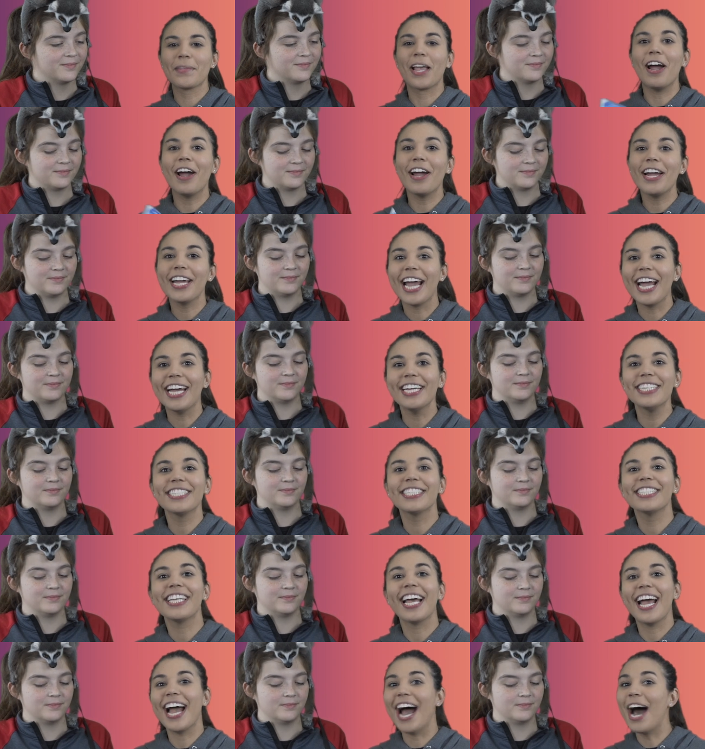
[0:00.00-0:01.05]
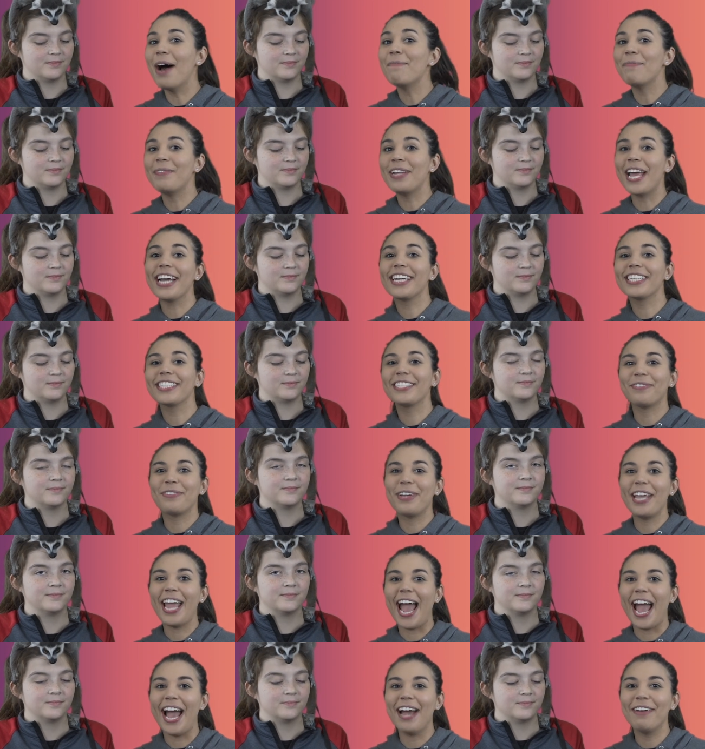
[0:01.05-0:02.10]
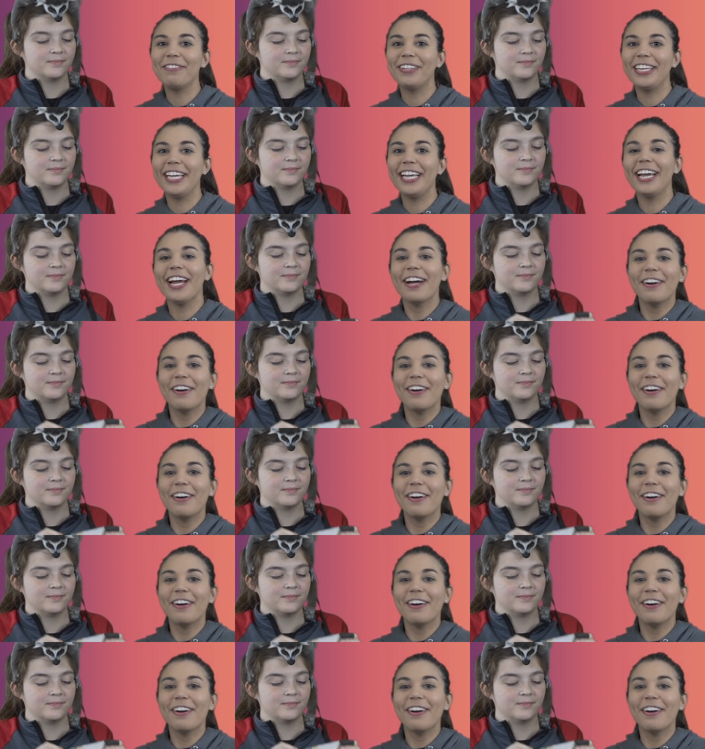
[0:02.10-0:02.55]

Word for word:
Speaker 1: All right, guys. Up next, we have the